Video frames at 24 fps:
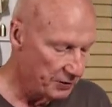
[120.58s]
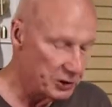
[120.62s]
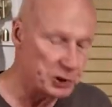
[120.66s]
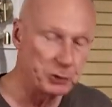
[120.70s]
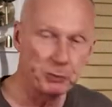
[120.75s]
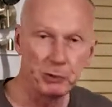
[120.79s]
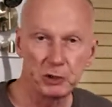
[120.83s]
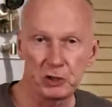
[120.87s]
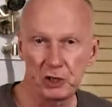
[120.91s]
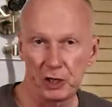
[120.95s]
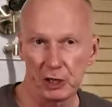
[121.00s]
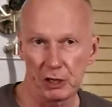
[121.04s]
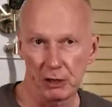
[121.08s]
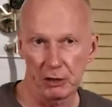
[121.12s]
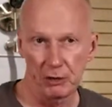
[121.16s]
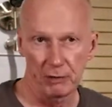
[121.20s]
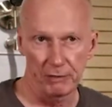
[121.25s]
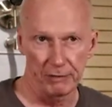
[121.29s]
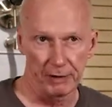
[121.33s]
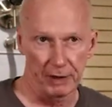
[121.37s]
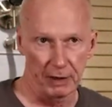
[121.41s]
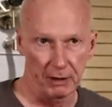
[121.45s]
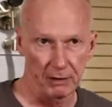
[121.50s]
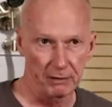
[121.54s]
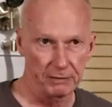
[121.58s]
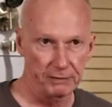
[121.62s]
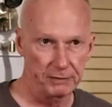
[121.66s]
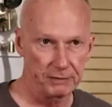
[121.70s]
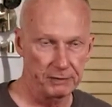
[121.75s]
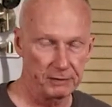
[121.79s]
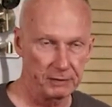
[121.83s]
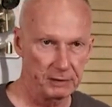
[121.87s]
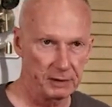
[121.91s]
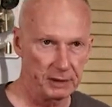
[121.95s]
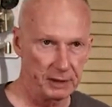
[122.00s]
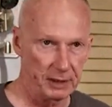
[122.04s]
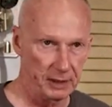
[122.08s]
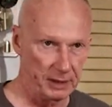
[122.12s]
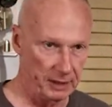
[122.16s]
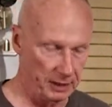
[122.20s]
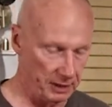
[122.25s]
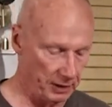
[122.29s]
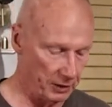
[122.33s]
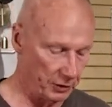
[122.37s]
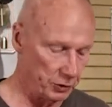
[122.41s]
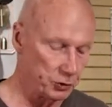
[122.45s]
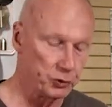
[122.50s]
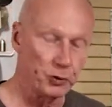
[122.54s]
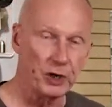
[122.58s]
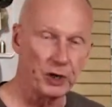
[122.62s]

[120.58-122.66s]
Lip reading: This particular valve in our